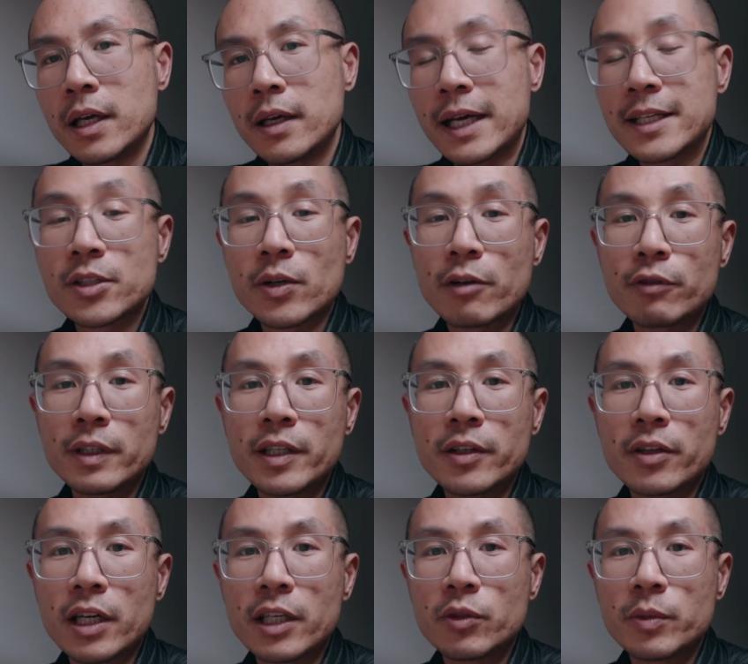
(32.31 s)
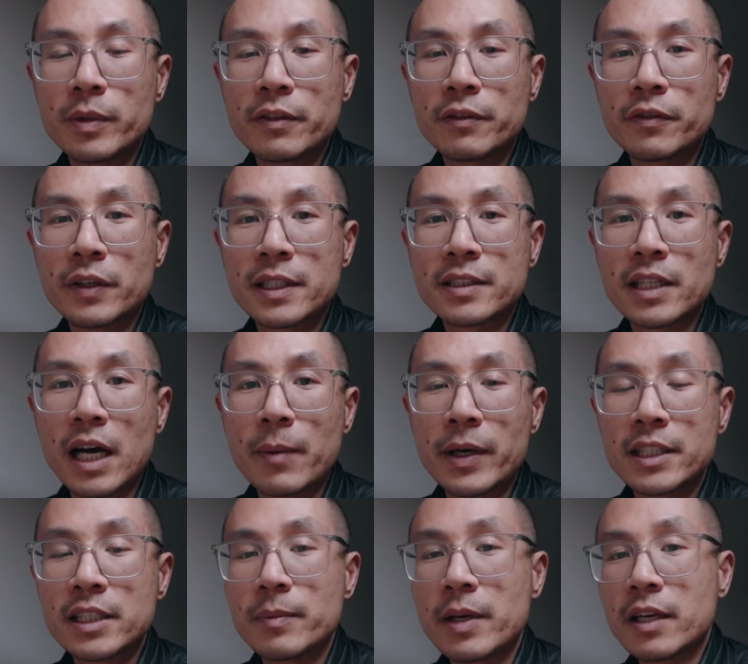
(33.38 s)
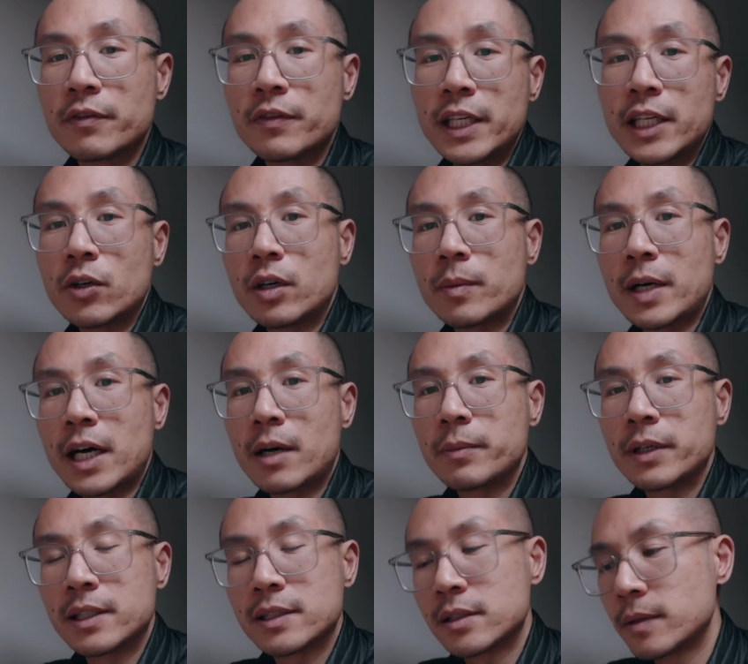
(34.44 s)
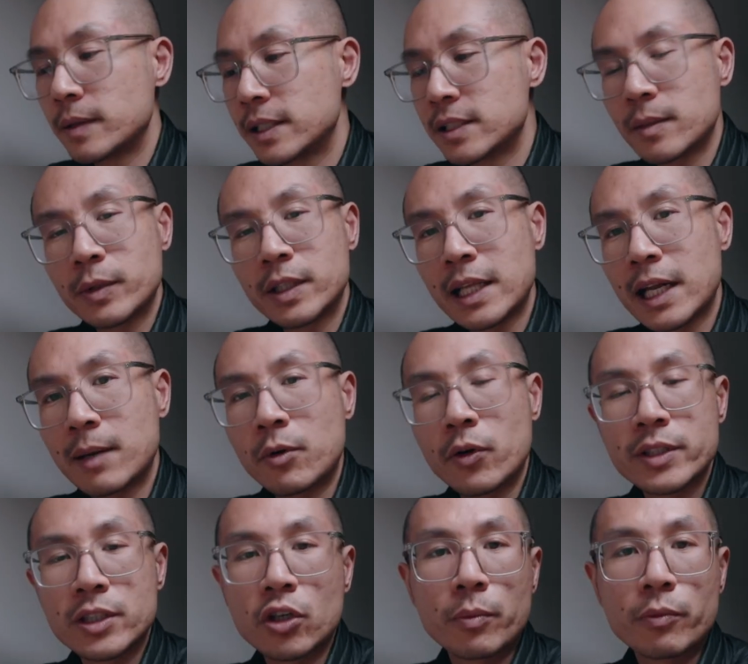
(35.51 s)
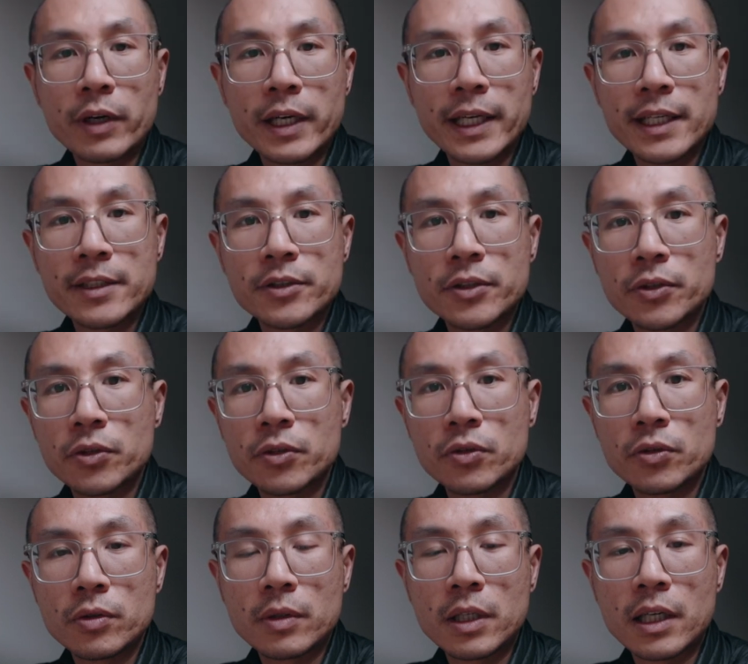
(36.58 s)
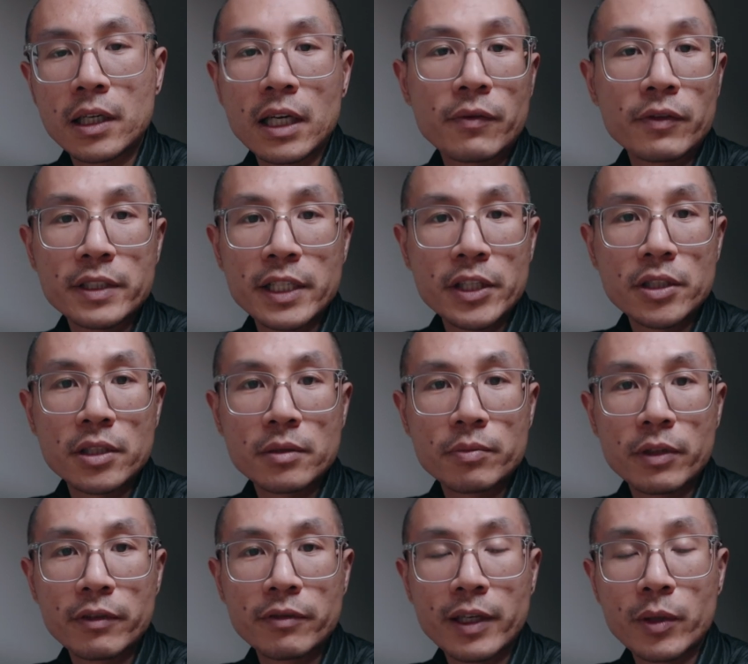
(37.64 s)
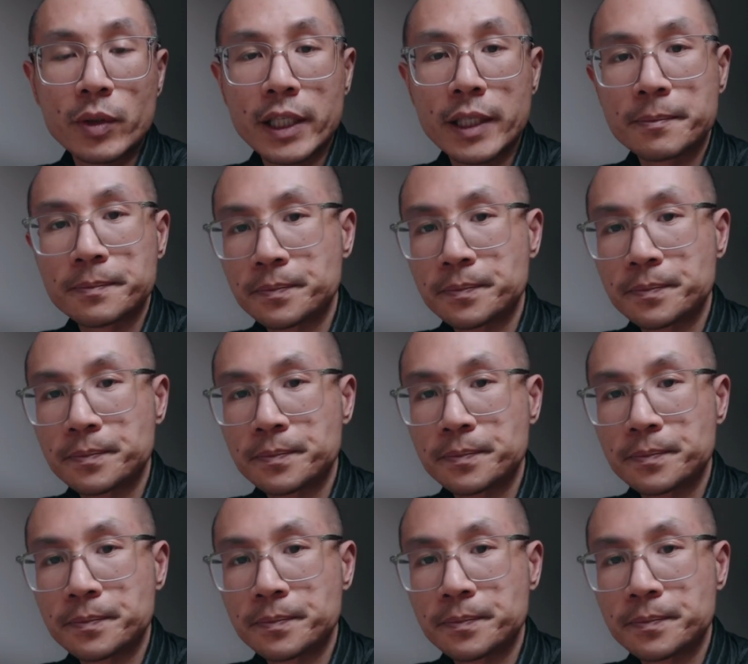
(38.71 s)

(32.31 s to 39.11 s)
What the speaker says: And so I really thought it would be a fun topic to make a video about because it's something that I'm always incorporating into conversations pretty frequently.